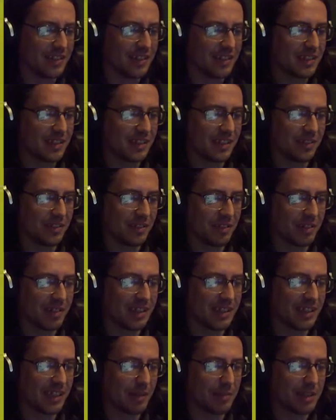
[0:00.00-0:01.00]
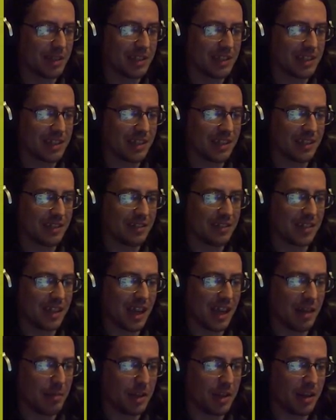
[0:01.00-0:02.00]
Deal three damage to
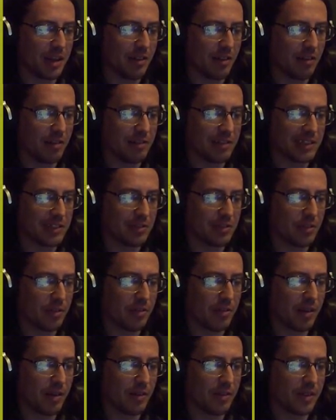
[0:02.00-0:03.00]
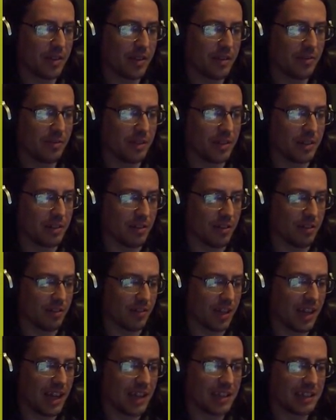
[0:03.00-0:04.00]
the enemy hero, restore three health to your hero.
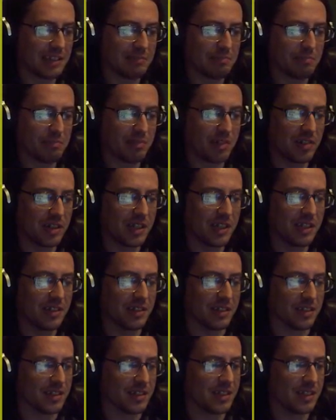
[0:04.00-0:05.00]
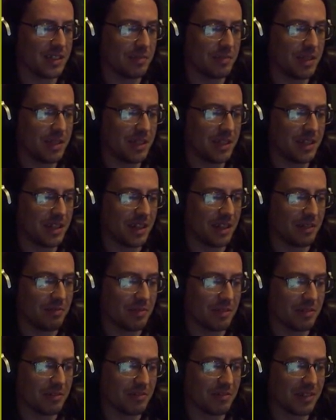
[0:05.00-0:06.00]
That's pretty good. I mean, you know,
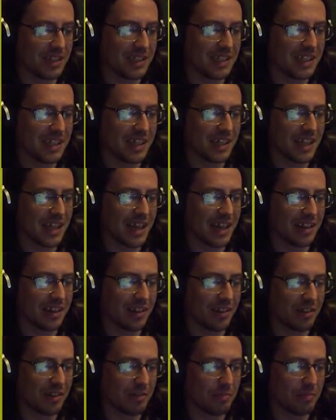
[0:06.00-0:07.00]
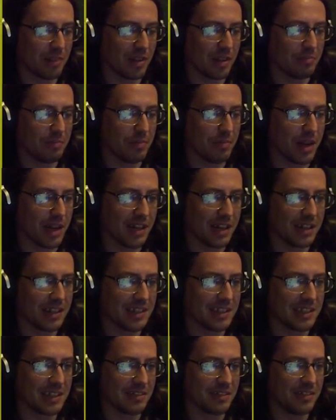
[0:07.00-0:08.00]
we're already going to get a lot of blood back.
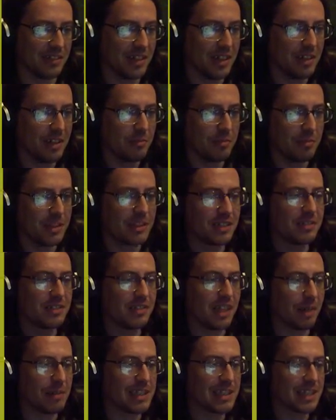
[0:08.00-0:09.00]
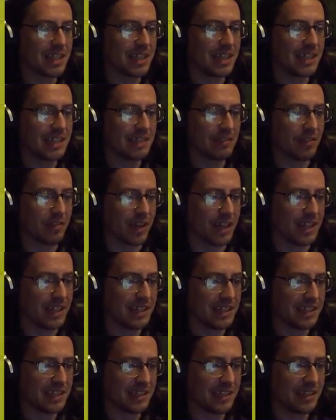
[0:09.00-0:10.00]
So we do damage to his
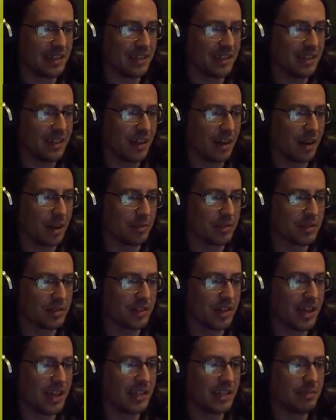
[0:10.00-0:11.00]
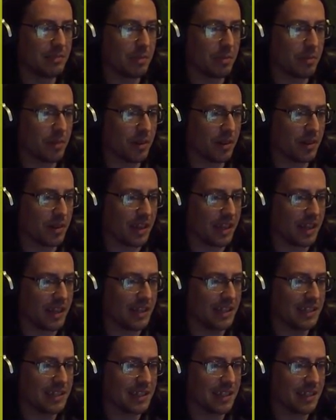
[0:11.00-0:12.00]
face. I will trade with one of
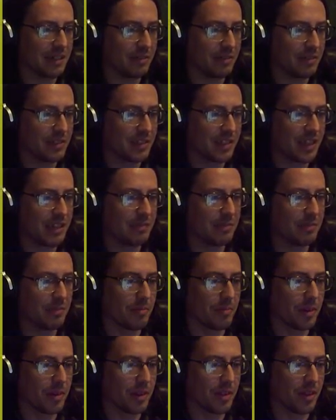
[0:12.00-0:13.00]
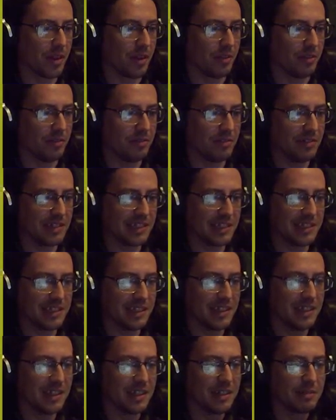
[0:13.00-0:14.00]
these and I will trade with one of those.
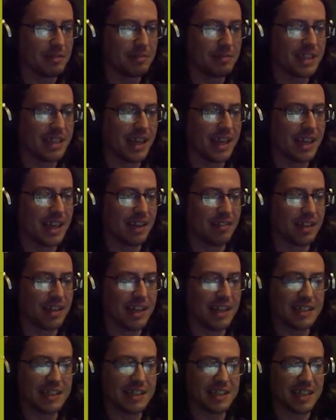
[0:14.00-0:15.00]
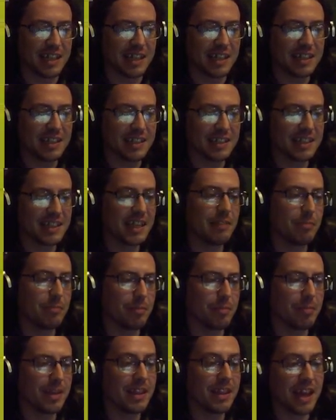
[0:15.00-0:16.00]
We take out his things. He
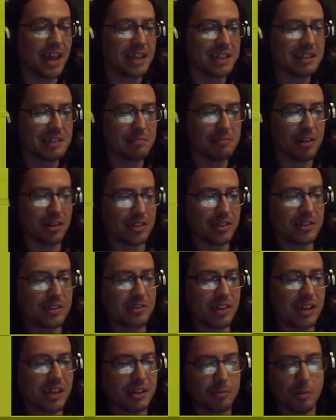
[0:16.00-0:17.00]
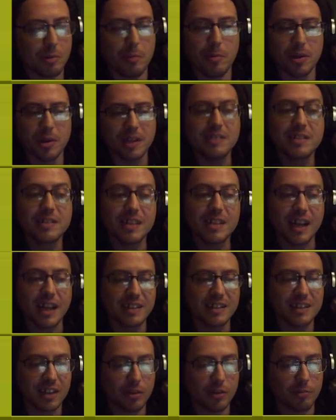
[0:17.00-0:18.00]
would be then smart to trade a one one into
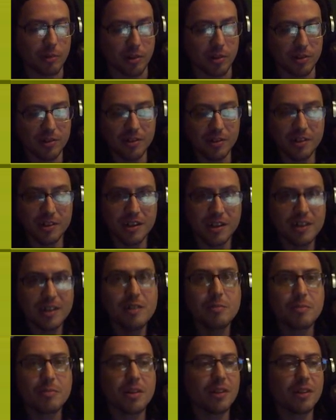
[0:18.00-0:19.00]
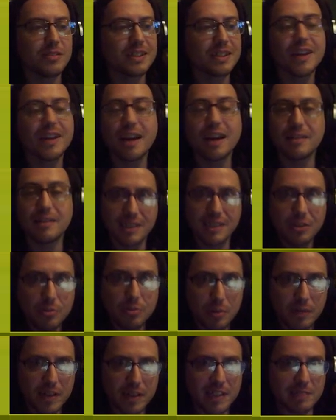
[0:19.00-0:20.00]
that two one. But I've took out
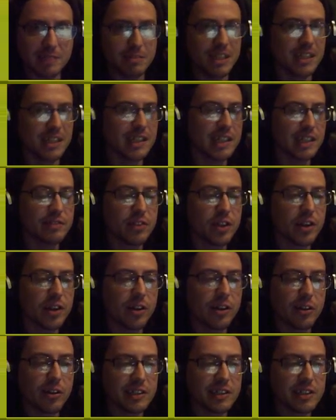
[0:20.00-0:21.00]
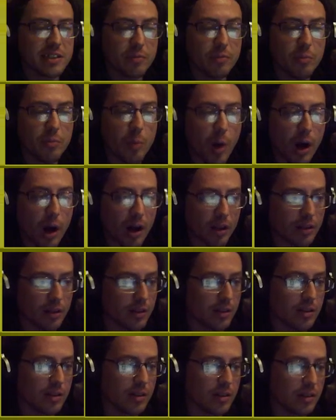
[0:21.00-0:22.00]
two of his minions for the cost of
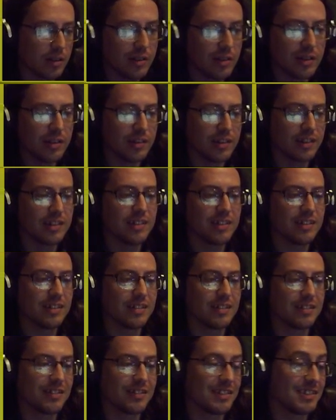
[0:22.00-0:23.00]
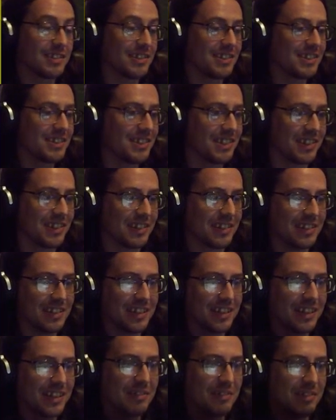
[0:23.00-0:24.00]
one. And, you know,
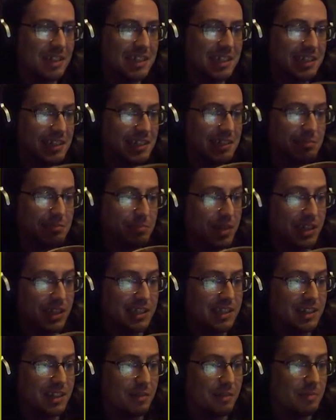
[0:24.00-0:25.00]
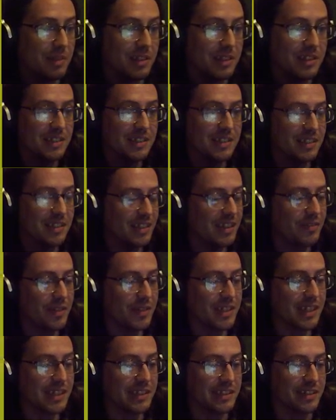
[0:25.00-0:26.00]
otherwise he's just being stupid. And if he
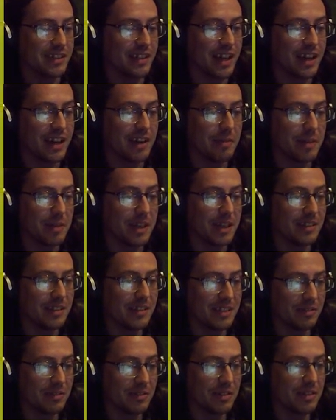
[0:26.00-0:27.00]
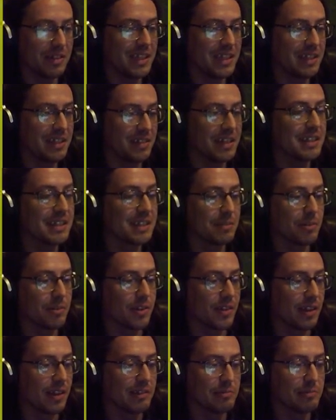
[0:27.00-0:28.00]
doesn't, then I mean, I'd do a three three into one
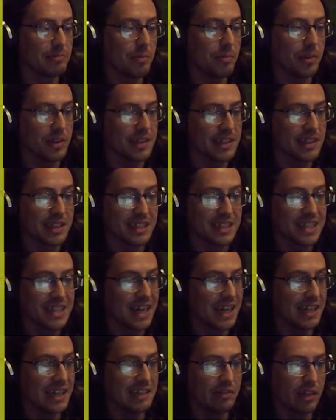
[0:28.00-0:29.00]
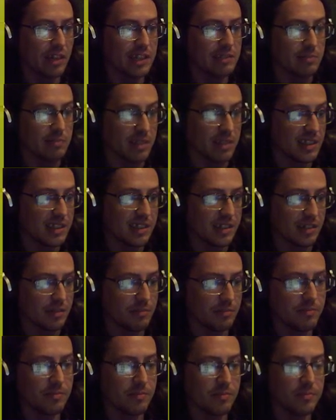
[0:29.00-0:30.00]
of those one ones and attack his face with the two.
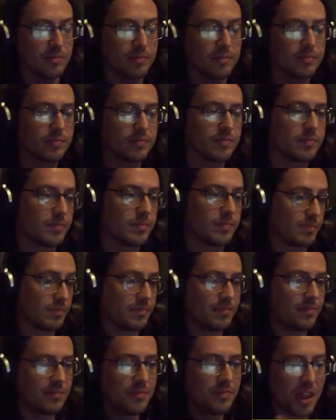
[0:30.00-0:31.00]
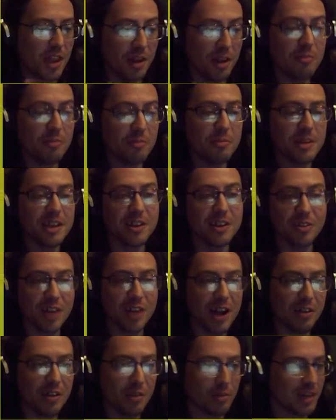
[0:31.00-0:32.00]
And we got
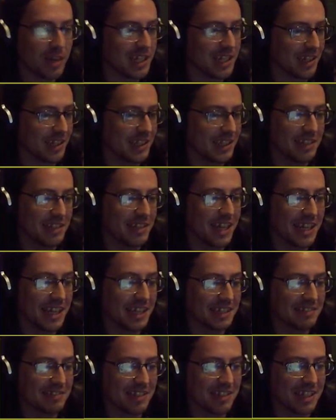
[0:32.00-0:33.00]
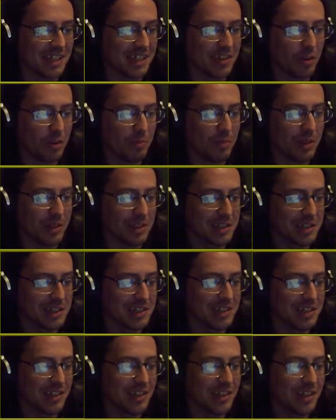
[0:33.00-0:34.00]
health regen, so he hasn't really got
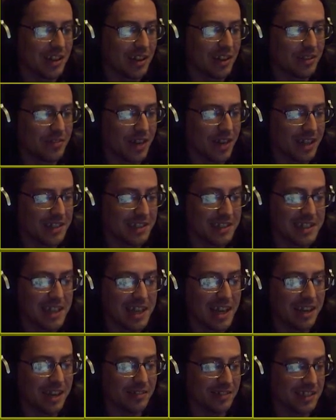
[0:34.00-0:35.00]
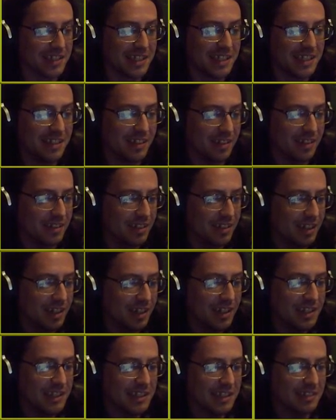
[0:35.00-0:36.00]
much advantage ahead of us either.
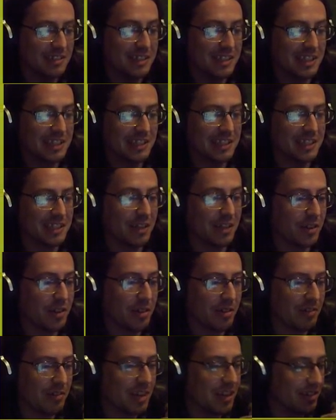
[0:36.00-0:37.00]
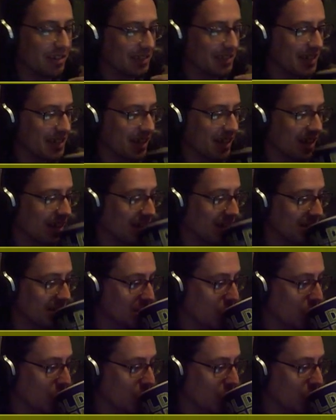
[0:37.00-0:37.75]
So discover a three cost card.